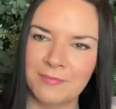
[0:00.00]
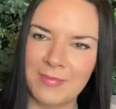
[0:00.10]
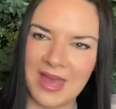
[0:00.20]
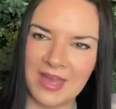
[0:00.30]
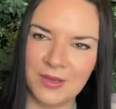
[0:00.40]

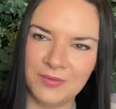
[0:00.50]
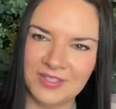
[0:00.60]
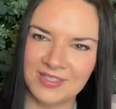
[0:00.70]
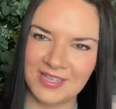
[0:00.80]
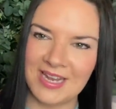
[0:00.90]
mayo, the
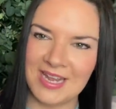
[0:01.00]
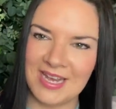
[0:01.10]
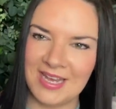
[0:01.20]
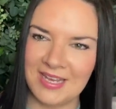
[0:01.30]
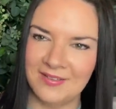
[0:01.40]

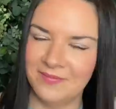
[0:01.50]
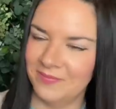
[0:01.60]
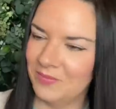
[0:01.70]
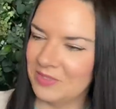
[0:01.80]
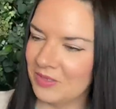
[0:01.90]
skinny,
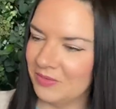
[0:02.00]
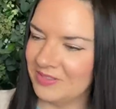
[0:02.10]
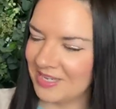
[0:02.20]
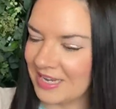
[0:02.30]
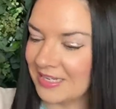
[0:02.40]
what's it called,
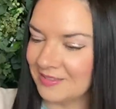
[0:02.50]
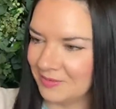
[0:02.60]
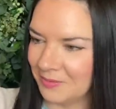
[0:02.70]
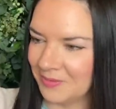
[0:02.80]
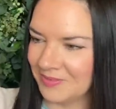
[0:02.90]
skinny
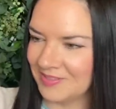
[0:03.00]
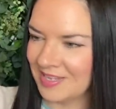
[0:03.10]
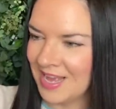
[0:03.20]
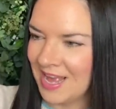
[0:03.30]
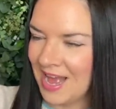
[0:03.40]
sauce.
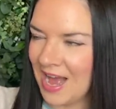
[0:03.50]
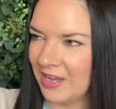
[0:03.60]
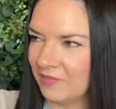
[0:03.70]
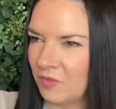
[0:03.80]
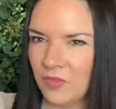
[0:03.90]
I
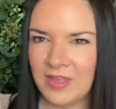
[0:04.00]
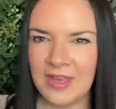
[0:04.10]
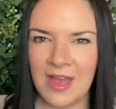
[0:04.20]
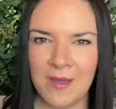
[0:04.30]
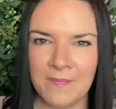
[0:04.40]
put
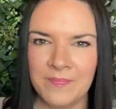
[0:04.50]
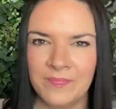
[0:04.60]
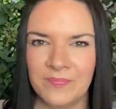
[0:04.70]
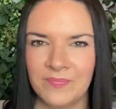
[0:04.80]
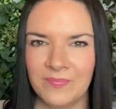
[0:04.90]
the
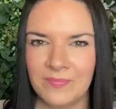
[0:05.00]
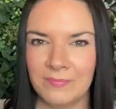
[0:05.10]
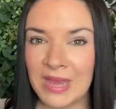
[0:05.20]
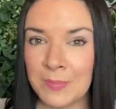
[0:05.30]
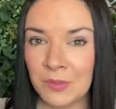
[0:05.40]

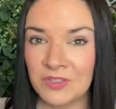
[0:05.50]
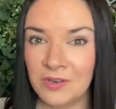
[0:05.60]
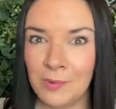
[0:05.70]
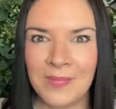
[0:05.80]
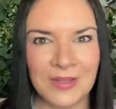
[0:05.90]
maple
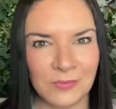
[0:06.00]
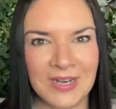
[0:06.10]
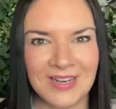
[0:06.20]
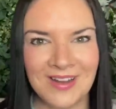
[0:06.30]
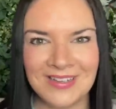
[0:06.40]
syrup, and that's
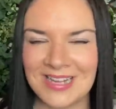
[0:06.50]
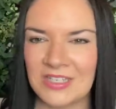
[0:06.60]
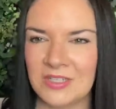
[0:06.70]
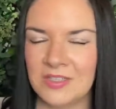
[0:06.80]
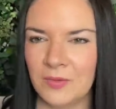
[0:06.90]
really nice
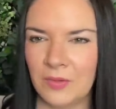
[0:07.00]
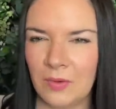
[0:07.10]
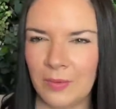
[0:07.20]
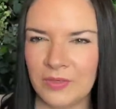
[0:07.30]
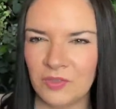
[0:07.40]
actually, so I thought
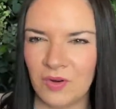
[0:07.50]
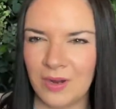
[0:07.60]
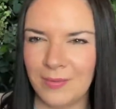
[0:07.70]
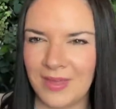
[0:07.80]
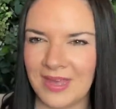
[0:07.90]
I would
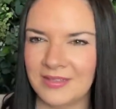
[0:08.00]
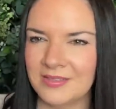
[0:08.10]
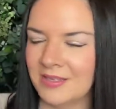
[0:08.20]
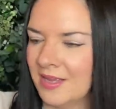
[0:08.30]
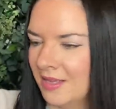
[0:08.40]
try this.